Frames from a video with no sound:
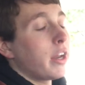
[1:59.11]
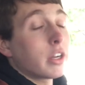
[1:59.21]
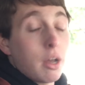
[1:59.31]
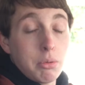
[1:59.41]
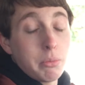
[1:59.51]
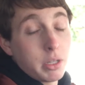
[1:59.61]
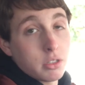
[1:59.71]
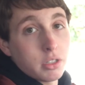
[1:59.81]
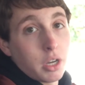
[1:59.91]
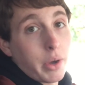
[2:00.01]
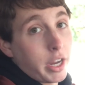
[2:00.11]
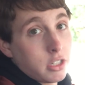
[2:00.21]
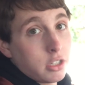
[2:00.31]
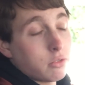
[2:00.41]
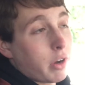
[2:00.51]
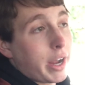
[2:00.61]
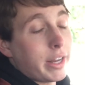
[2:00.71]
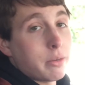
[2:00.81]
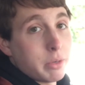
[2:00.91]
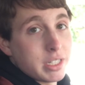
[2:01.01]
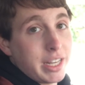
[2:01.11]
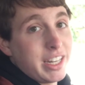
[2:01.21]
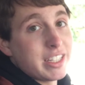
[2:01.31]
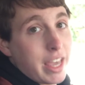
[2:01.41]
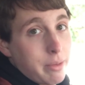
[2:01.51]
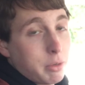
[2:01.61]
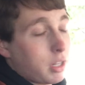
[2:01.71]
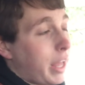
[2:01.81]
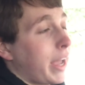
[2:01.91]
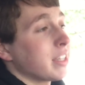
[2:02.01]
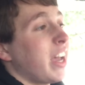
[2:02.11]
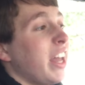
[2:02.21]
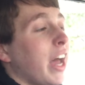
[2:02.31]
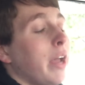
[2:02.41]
and a couple months ago I took a ride in a Mercedes M-Class and